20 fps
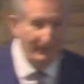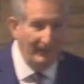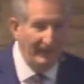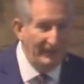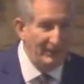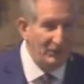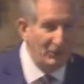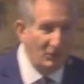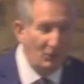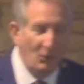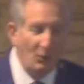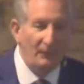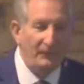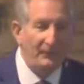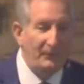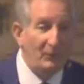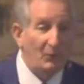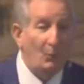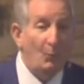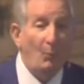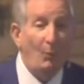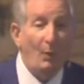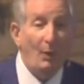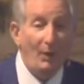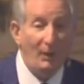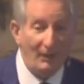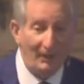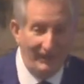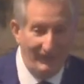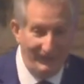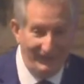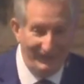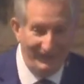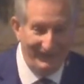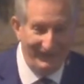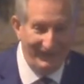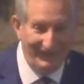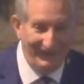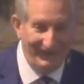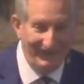and you go for your wallet,
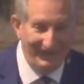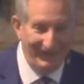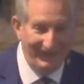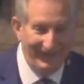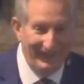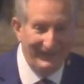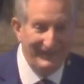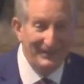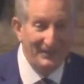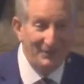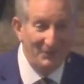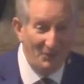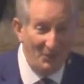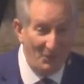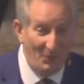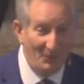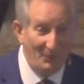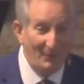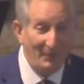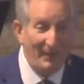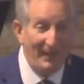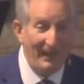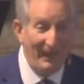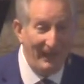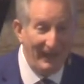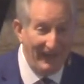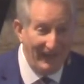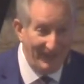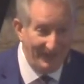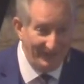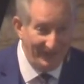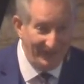and you don't have